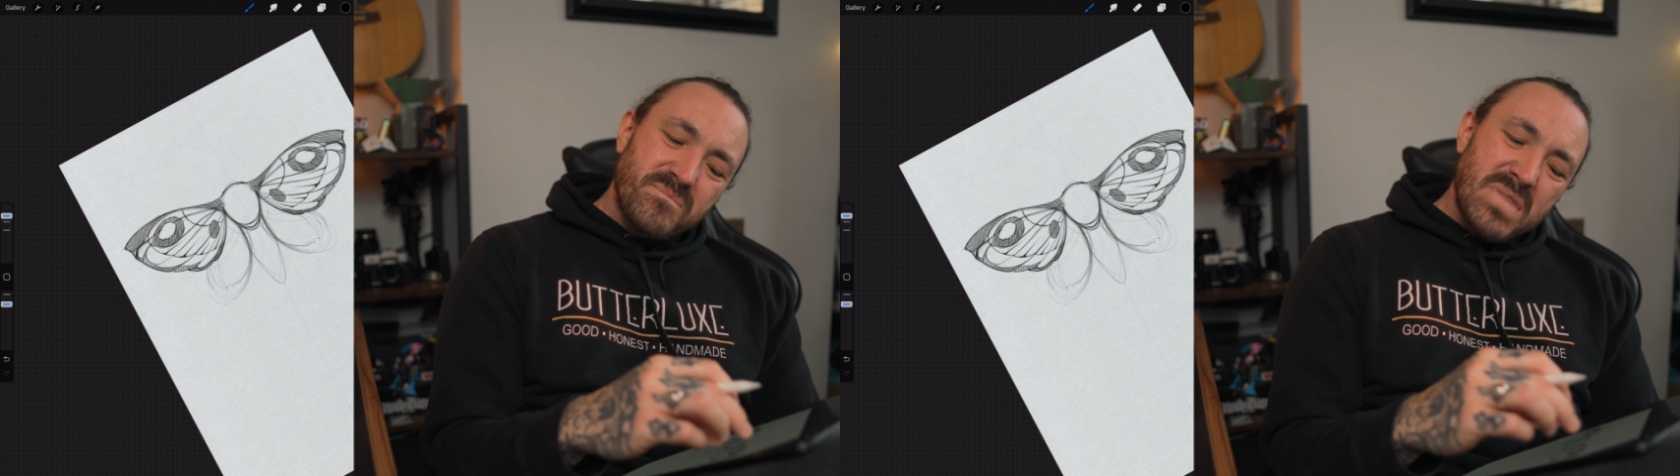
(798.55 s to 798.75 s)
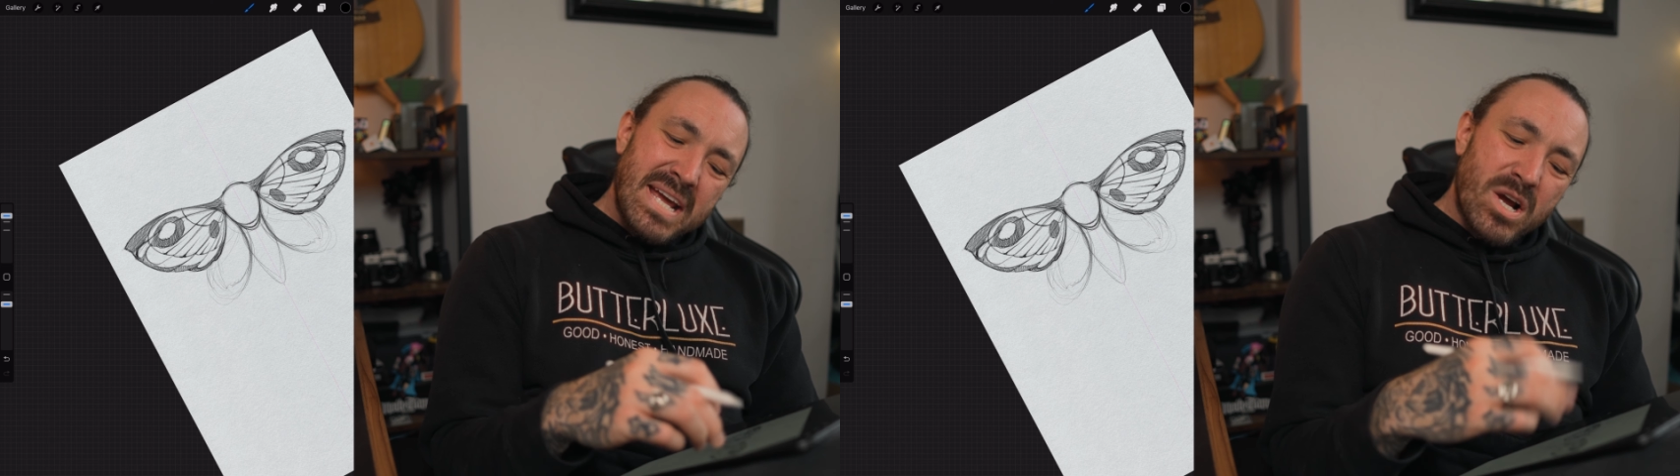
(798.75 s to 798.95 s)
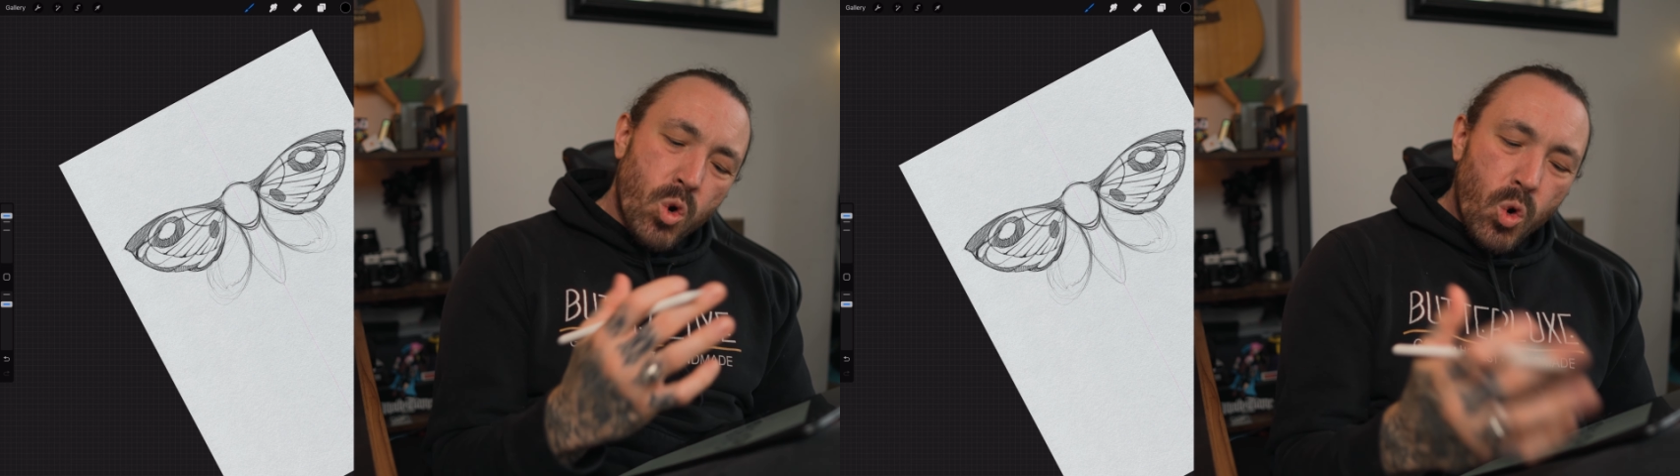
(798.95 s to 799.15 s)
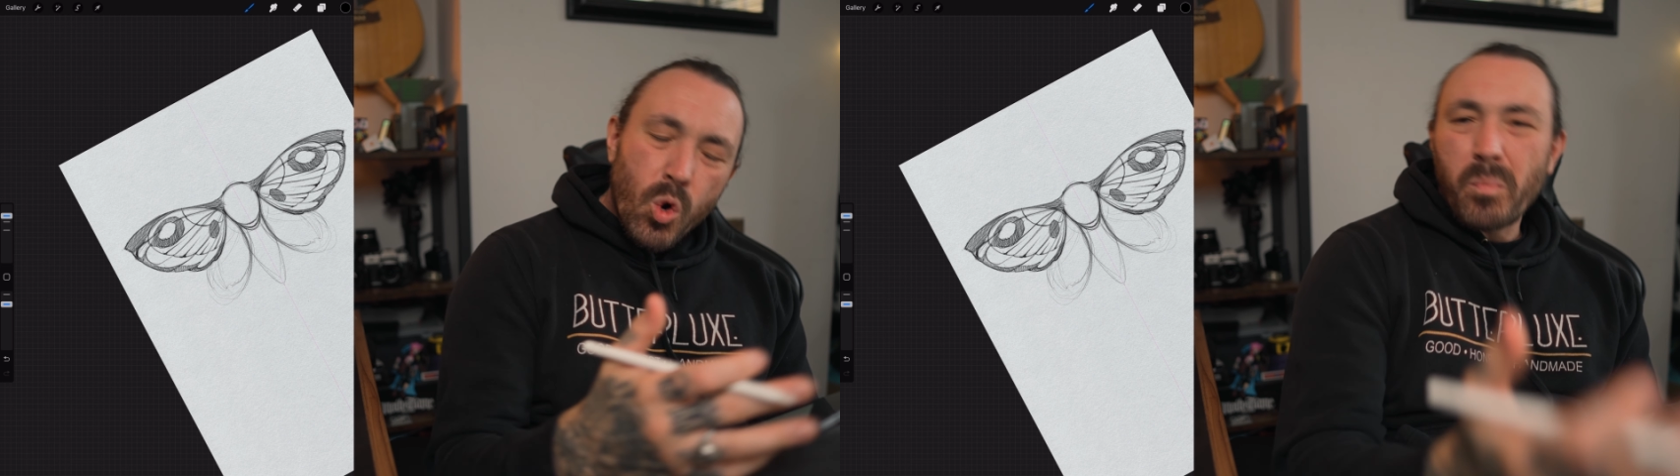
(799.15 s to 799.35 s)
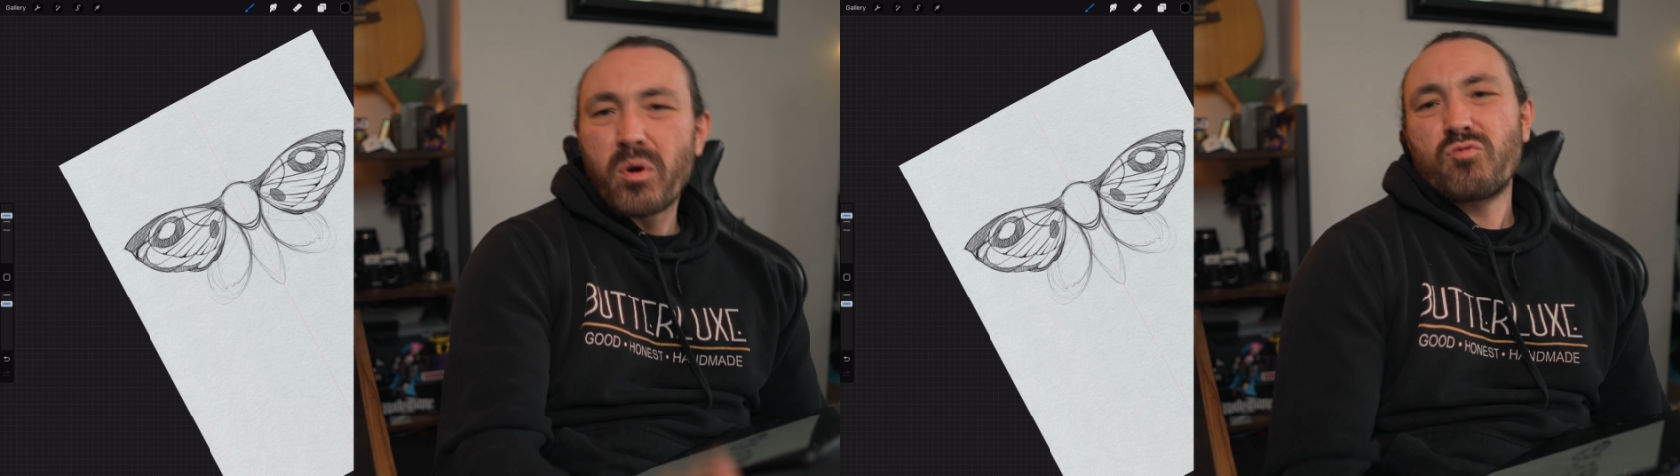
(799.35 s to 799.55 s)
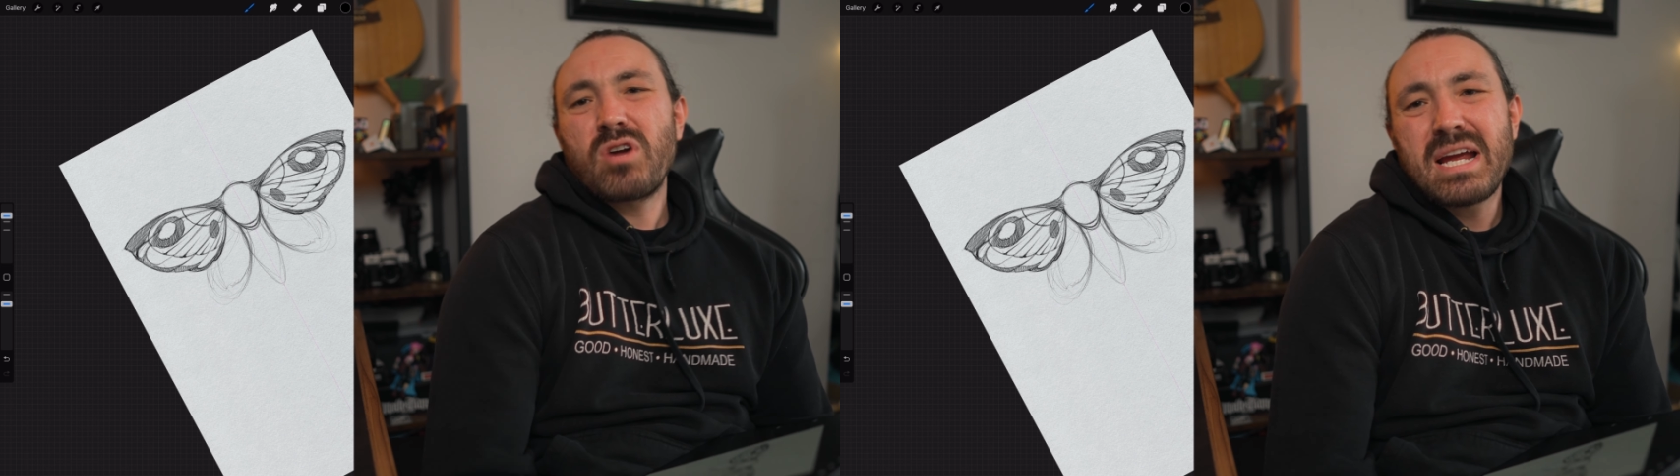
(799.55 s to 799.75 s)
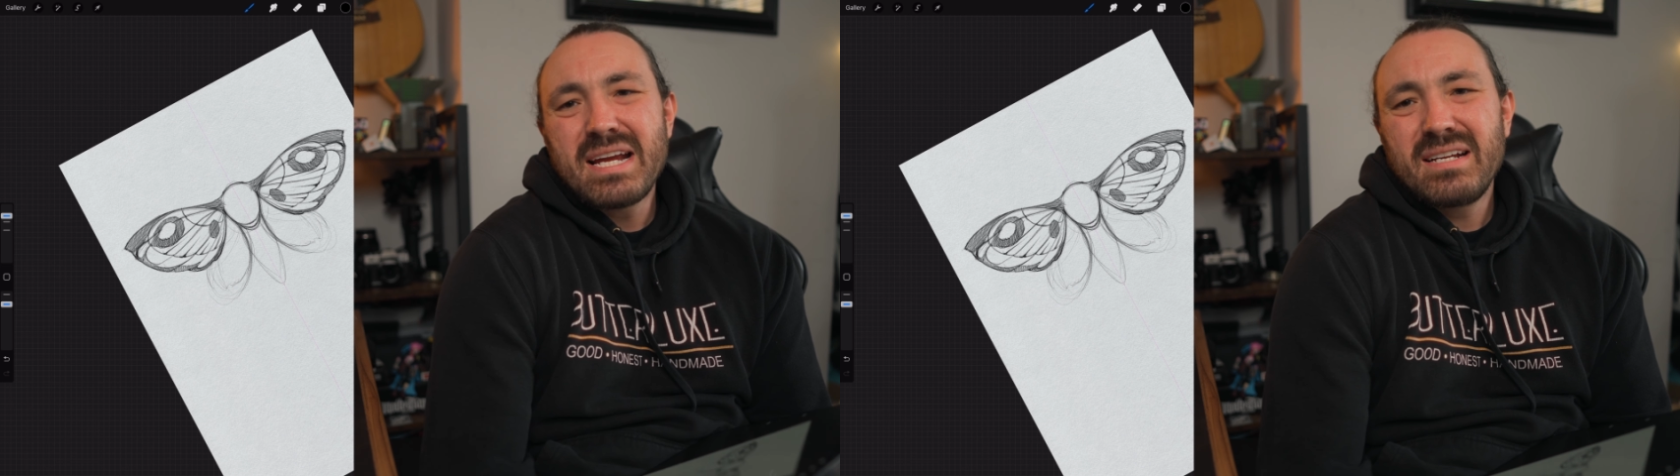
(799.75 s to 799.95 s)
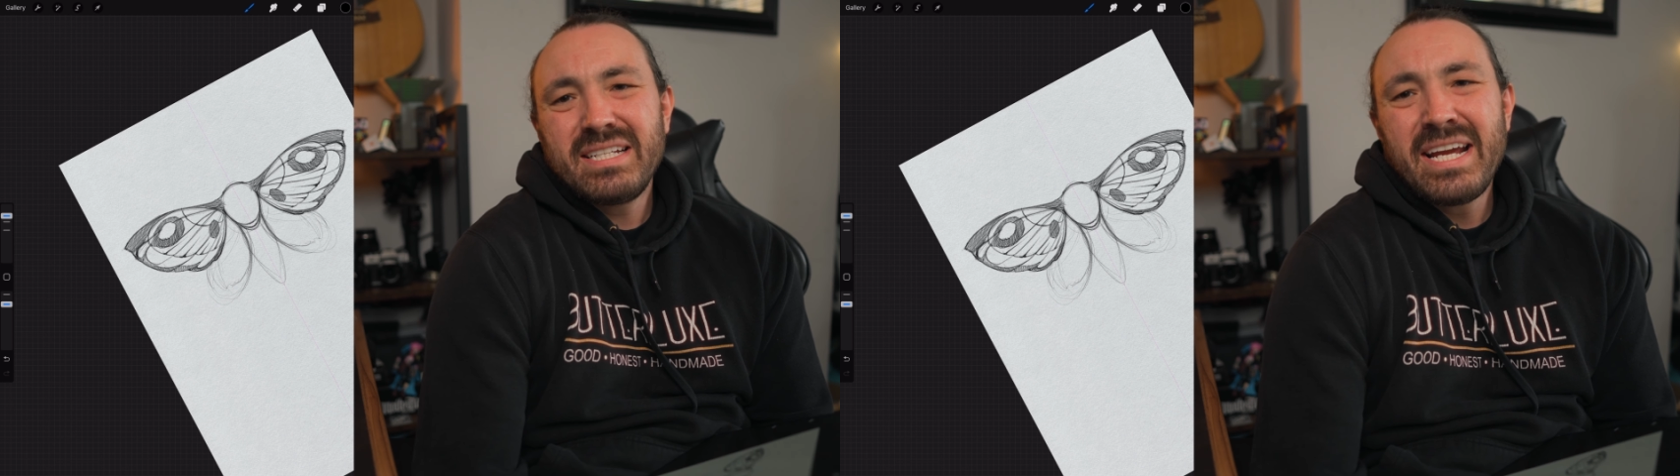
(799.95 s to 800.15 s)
Incorporate